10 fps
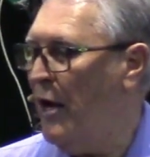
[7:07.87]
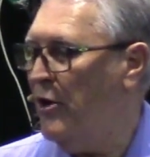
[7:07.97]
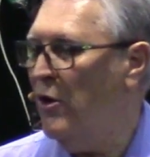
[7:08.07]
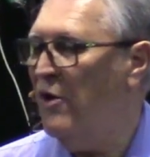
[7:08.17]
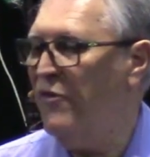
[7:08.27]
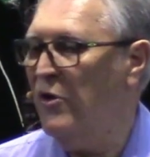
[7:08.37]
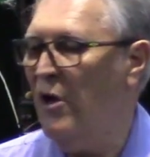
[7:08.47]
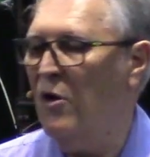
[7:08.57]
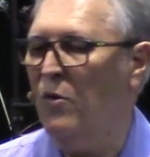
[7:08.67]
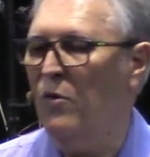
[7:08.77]
I don't know if you
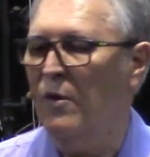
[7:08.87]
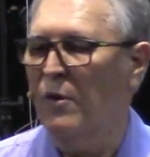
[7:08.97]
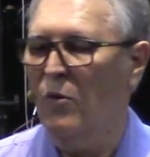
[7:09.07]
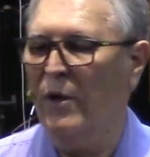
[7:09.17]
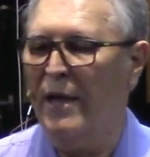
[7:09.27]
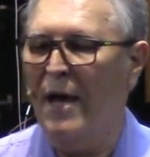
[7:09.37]
know what